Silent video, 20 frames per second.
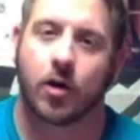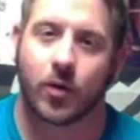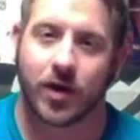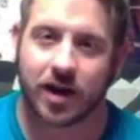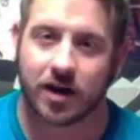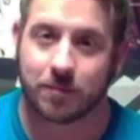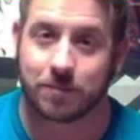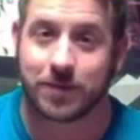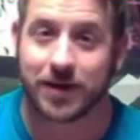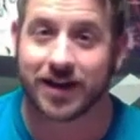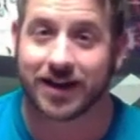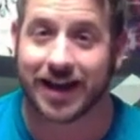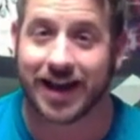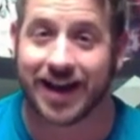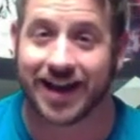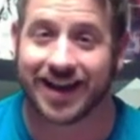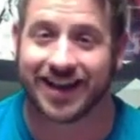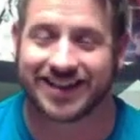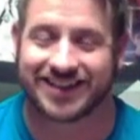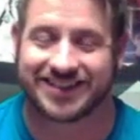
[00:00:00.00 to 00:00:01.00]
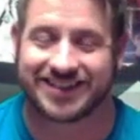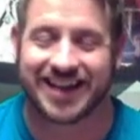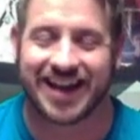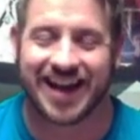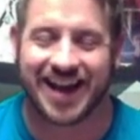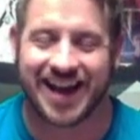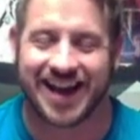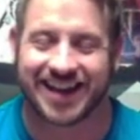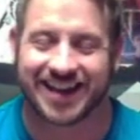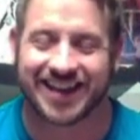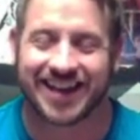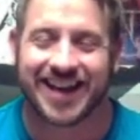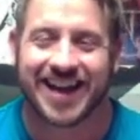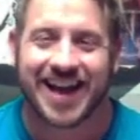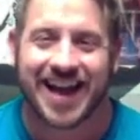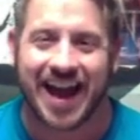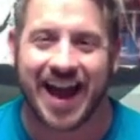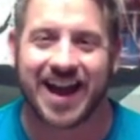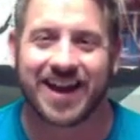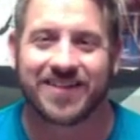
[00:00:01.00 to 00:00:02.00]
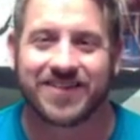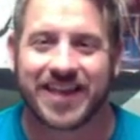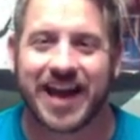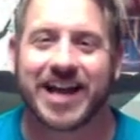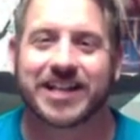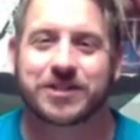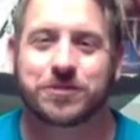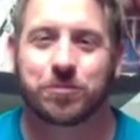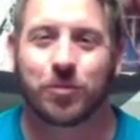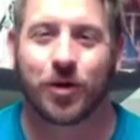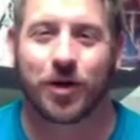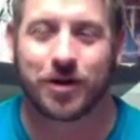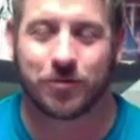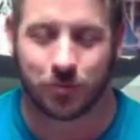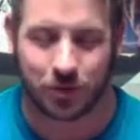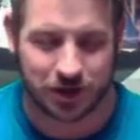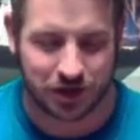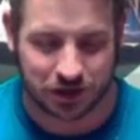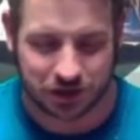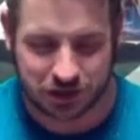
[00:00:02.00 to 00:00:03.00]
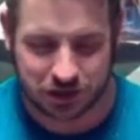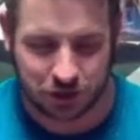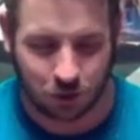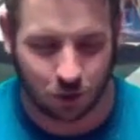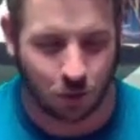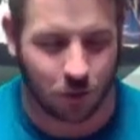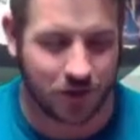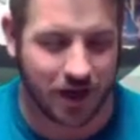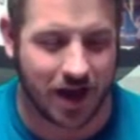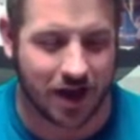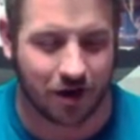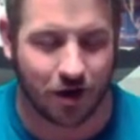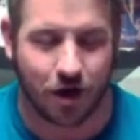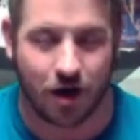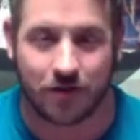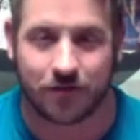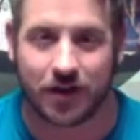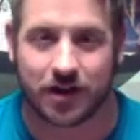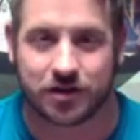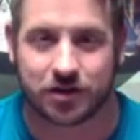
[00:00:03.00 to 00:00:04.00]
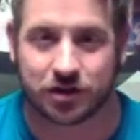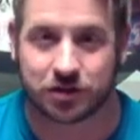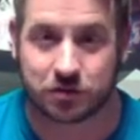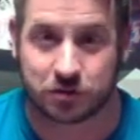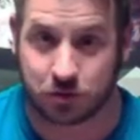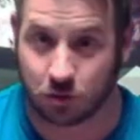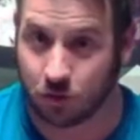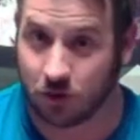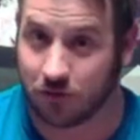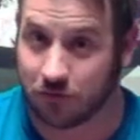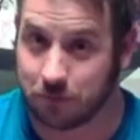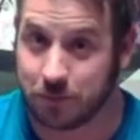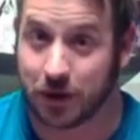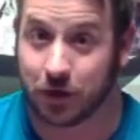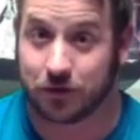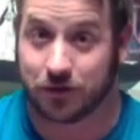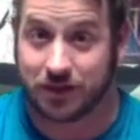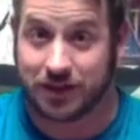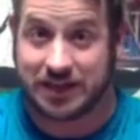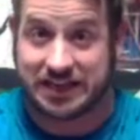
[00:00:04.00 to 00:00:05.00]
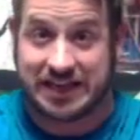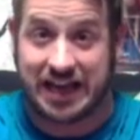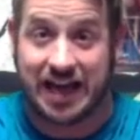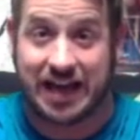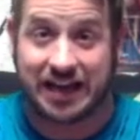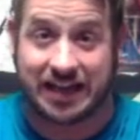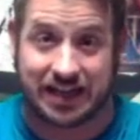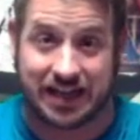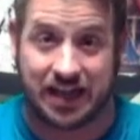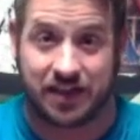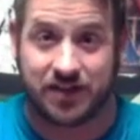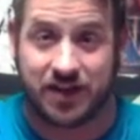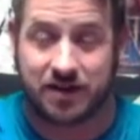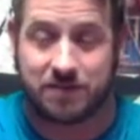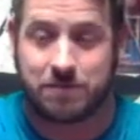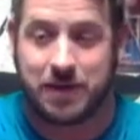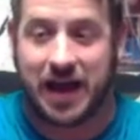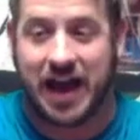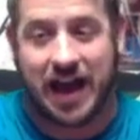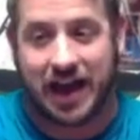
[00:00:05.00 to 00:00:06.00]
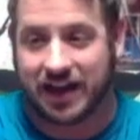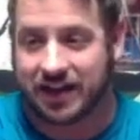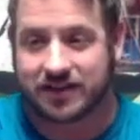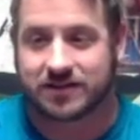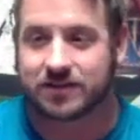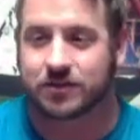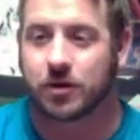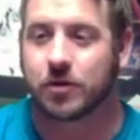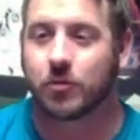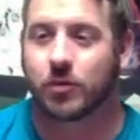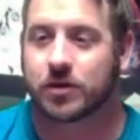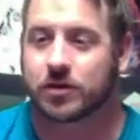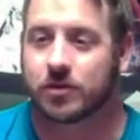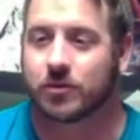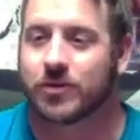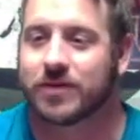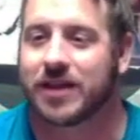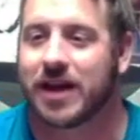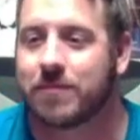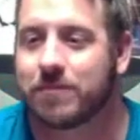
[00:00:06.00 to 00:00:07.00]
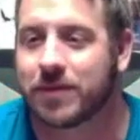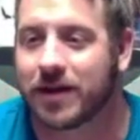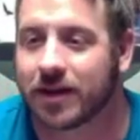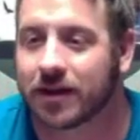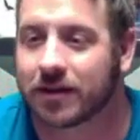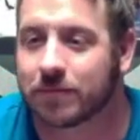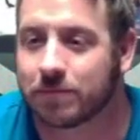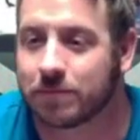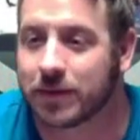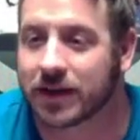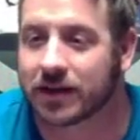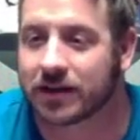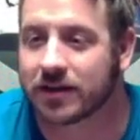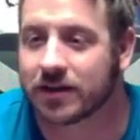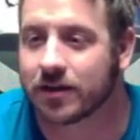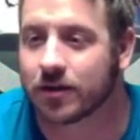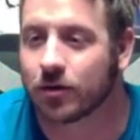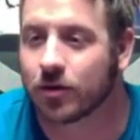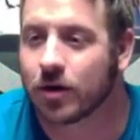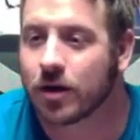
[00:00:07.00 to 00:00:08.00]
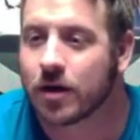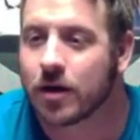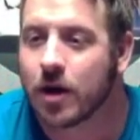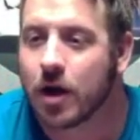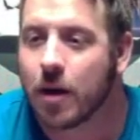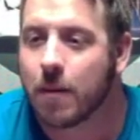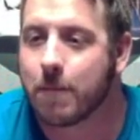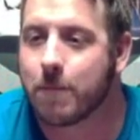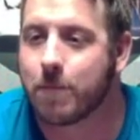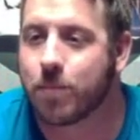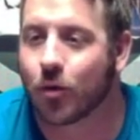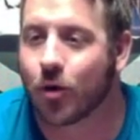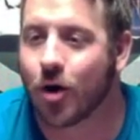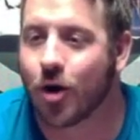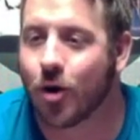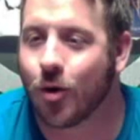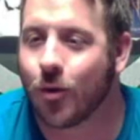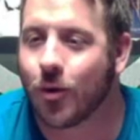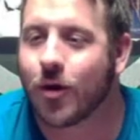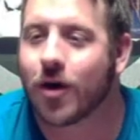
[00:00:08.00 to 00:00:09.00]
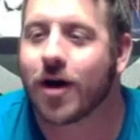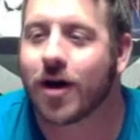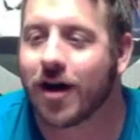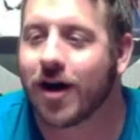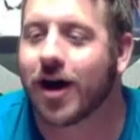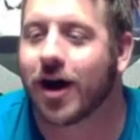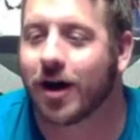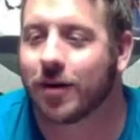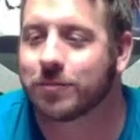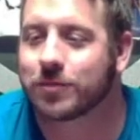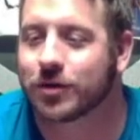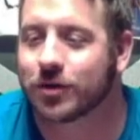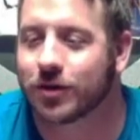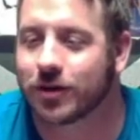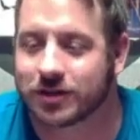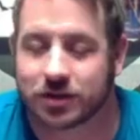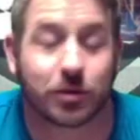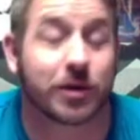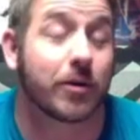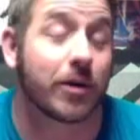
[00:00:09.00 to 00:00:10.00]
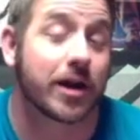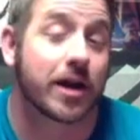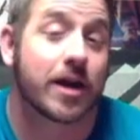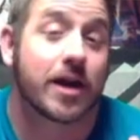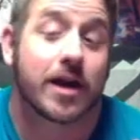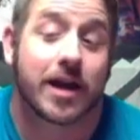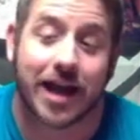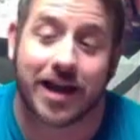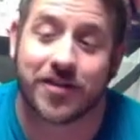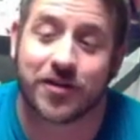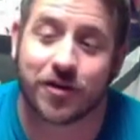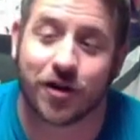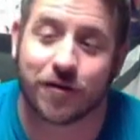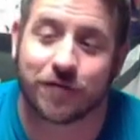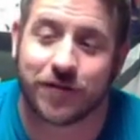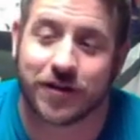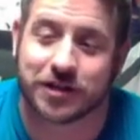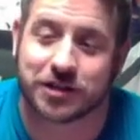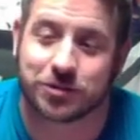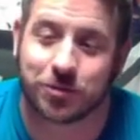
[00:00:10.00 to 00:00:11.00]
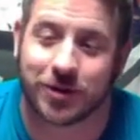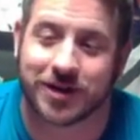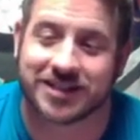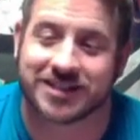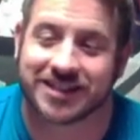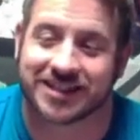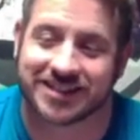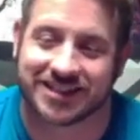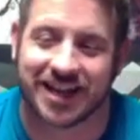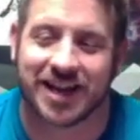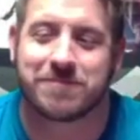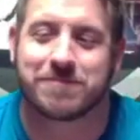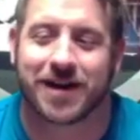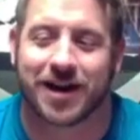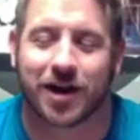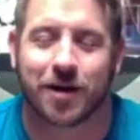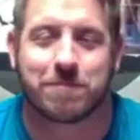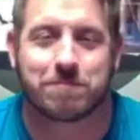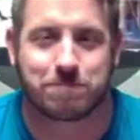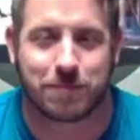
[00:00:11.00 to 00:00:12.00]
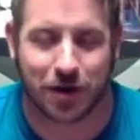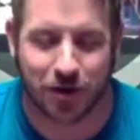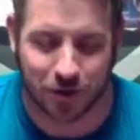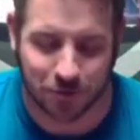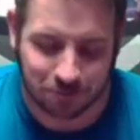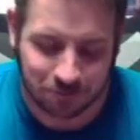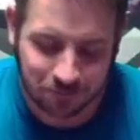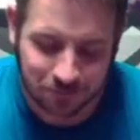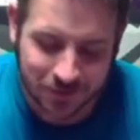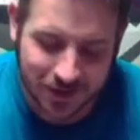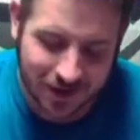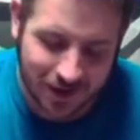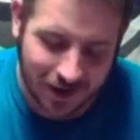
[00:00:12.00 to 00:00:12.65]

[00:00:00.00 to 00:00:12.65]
We had a big ass deck, and that's what we just tore that off and just sort of built the deck and then back. So it wasn't that big a deal. Bro, I'm good. So anyway, in the Nerdfest 2016 banner, boom.